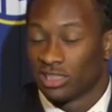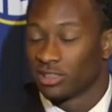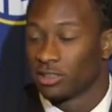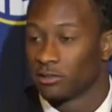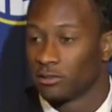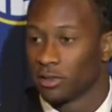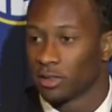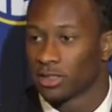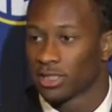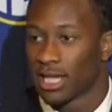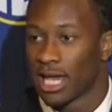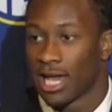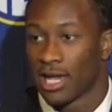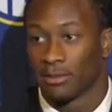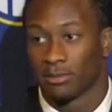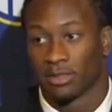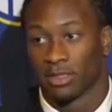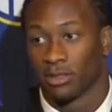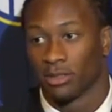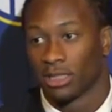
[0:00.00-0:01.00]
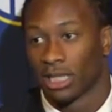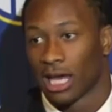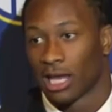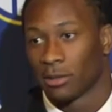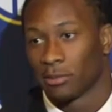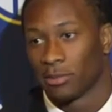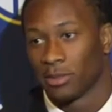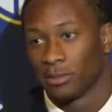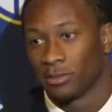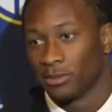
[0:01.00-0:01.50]
it's the first game, so a
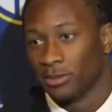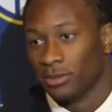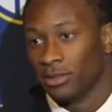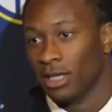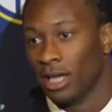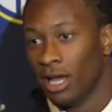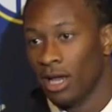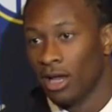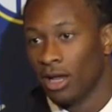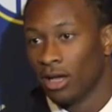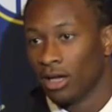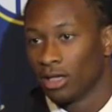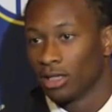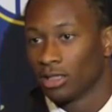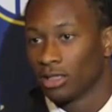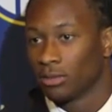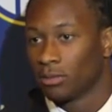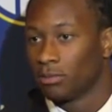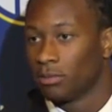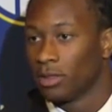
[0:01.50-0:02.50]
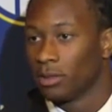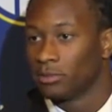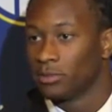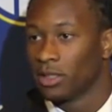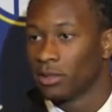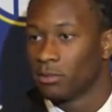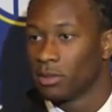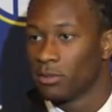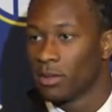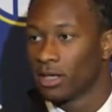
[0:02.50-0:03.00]
lot of people are
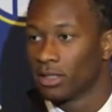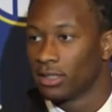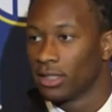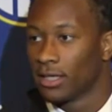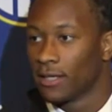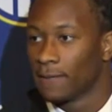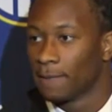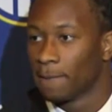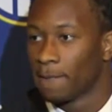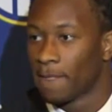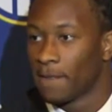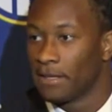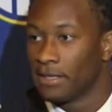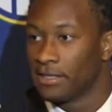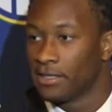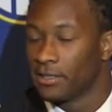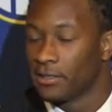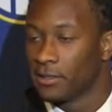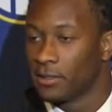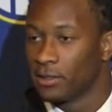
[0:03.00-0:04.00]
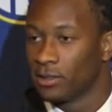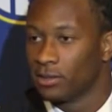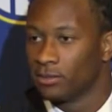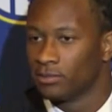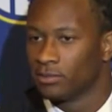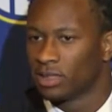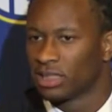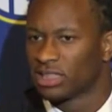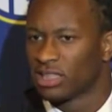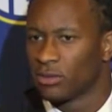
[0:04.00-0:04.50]
pumped up about that. And then
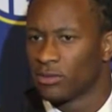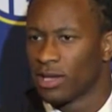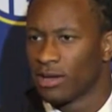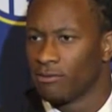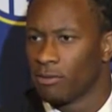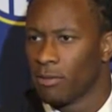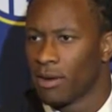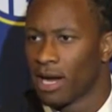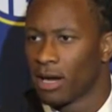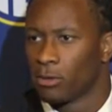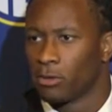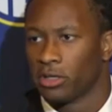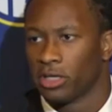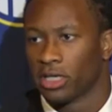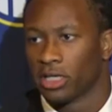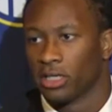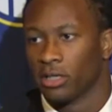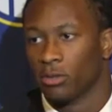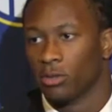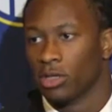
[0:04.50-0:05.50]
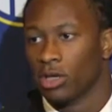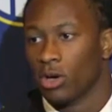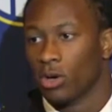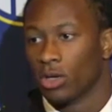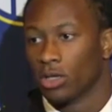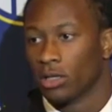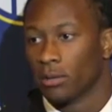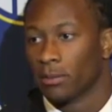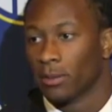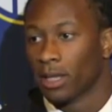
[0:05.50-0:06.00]
I think we have a bye week, and then we
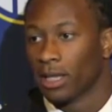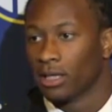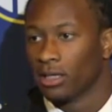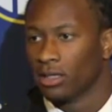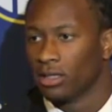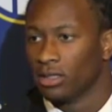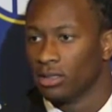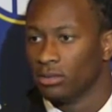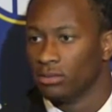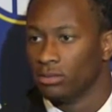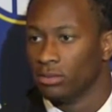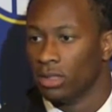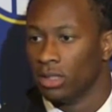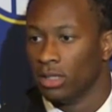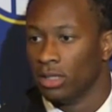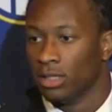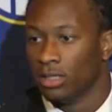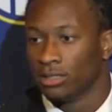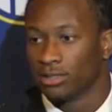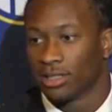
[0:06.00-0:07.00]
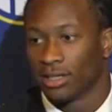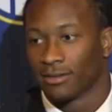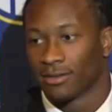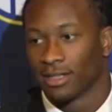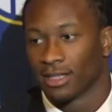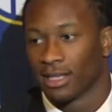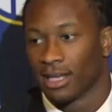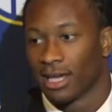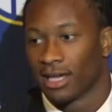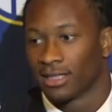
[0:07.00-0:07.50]
go on to play
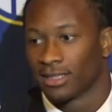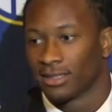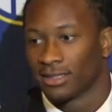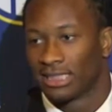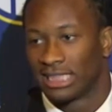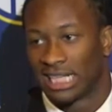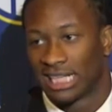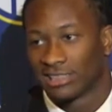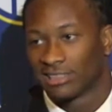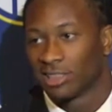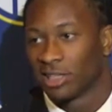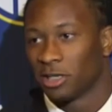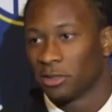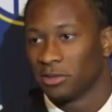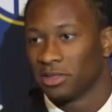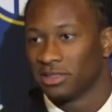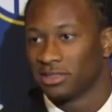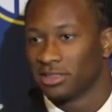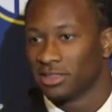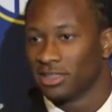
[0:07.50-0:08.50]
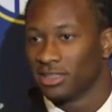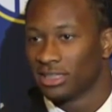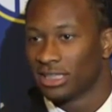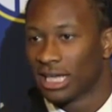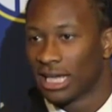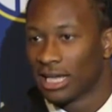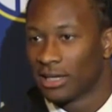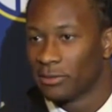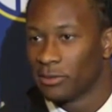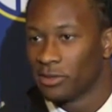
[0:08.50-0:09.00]
South Carolina, and that's always a
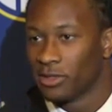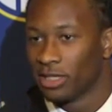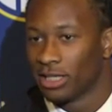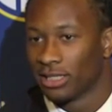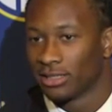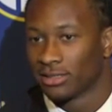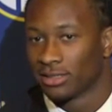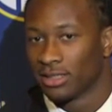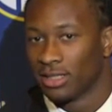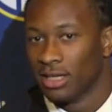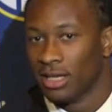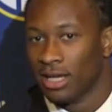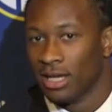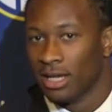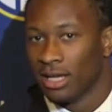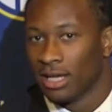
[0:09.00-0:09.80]
good game. That's